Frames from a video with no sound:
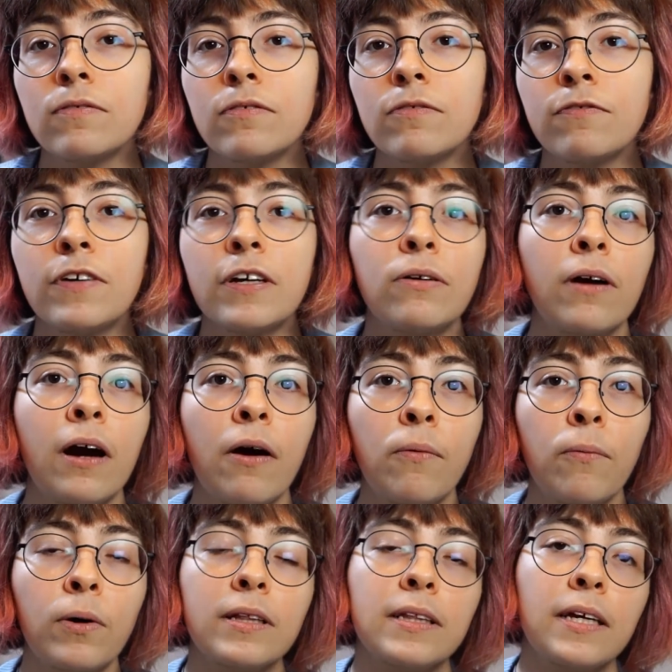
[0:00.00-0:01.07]
figure out
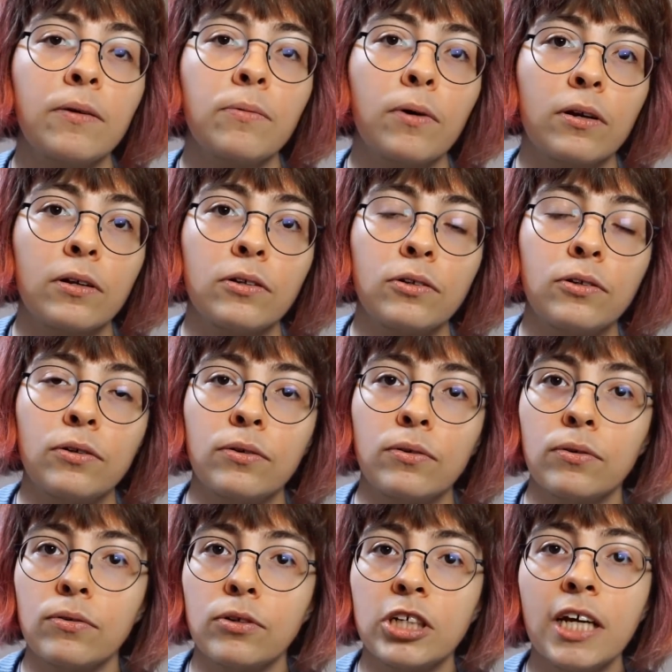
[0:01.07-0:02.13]
what they wanted
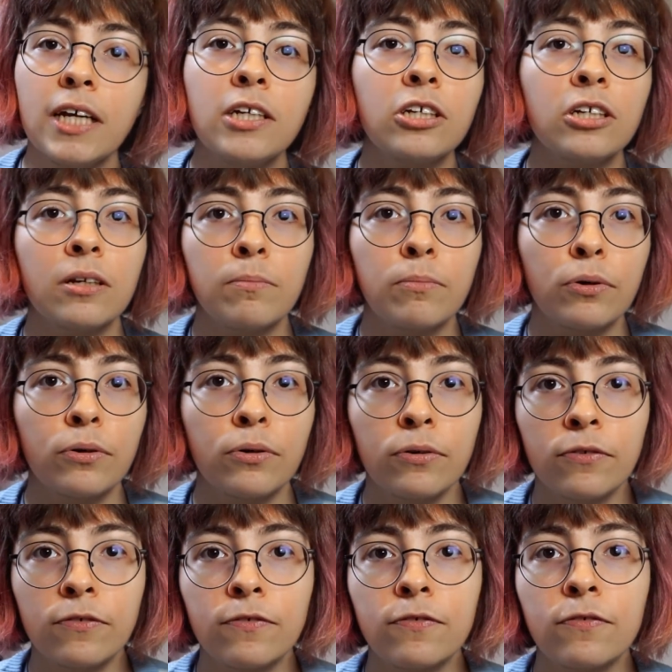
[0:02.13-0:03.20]
to change and
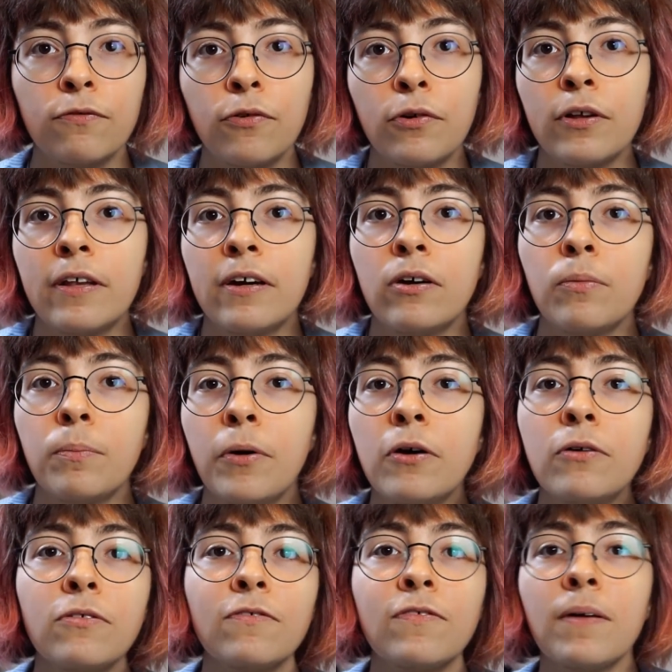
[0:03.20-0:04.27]
improve for their
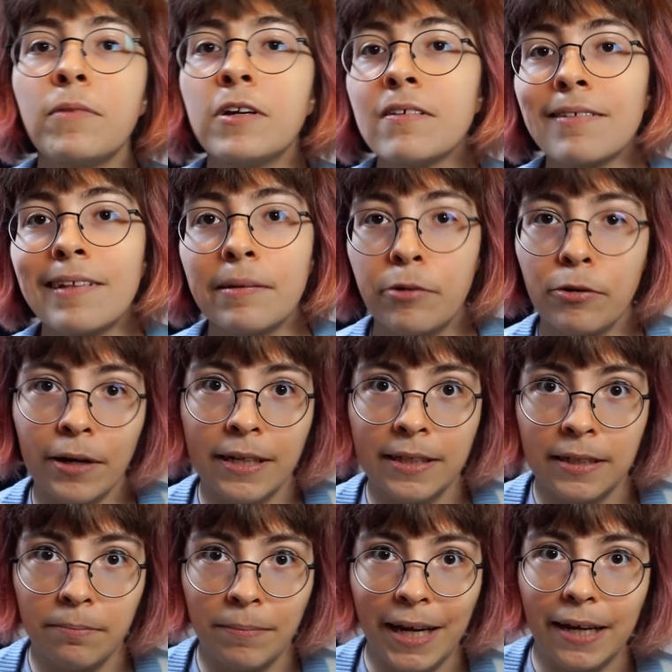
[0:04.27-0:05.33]
post-feminist
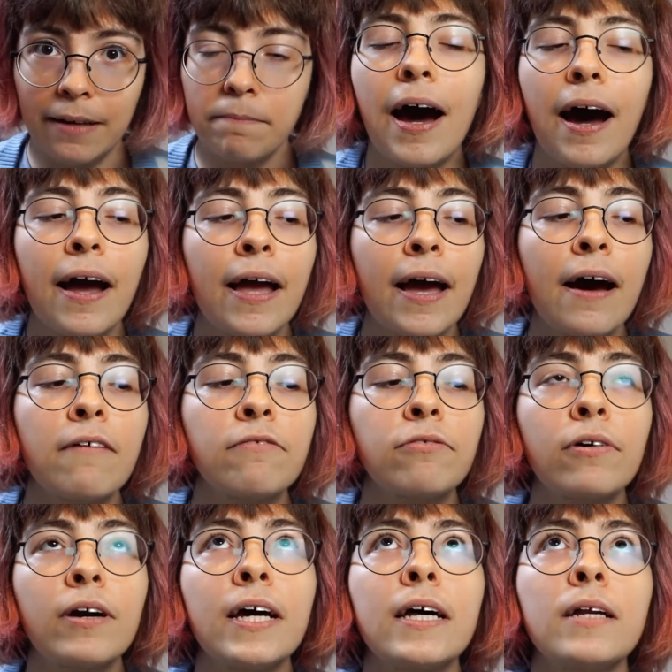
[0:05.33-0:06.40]
liberated man. I have
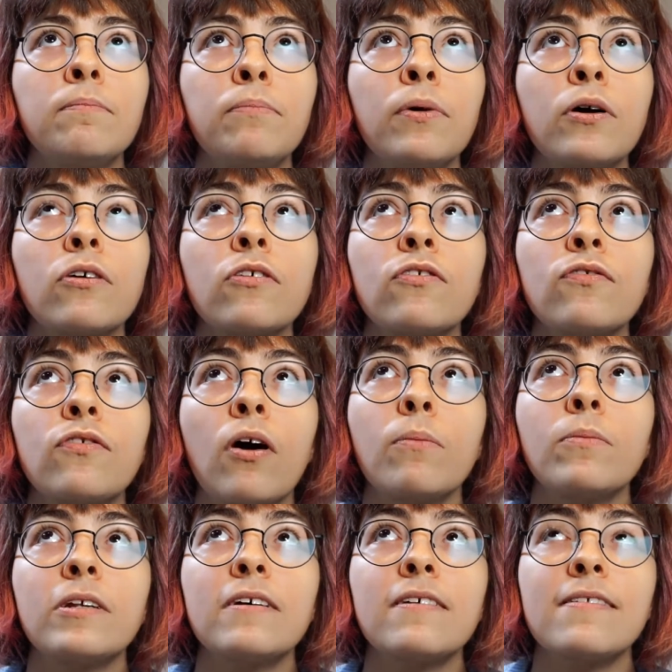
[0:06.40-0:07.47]
read books
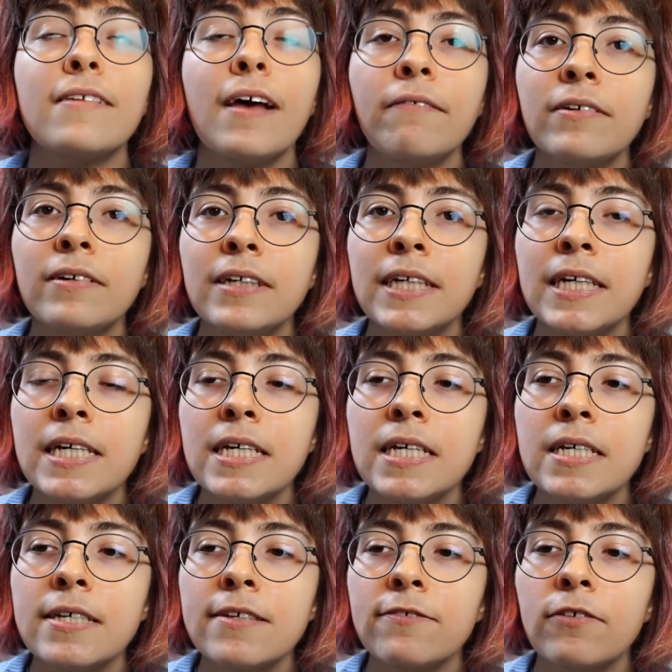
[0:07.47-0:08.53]
from the
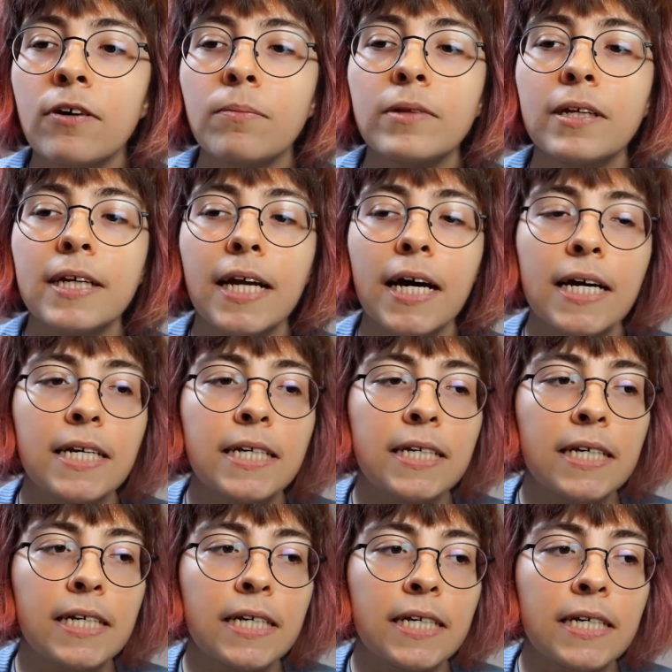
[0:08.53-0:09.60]
70s, from the
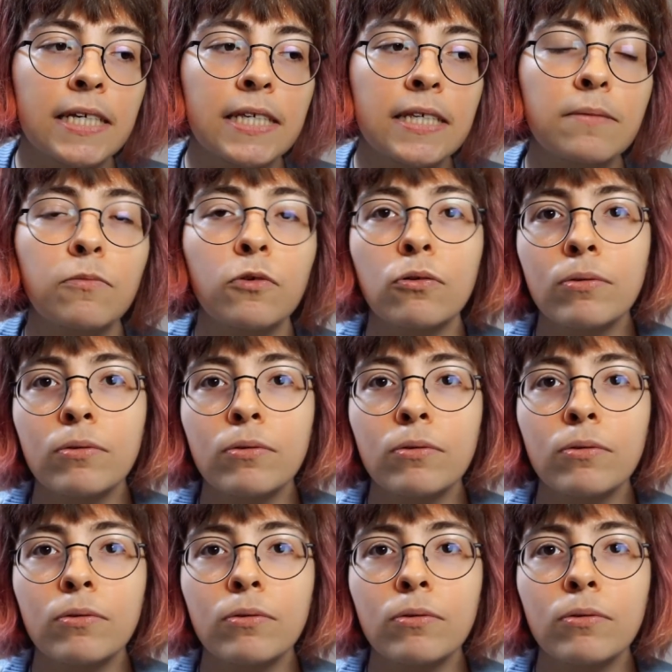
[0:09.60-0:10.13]
90s, more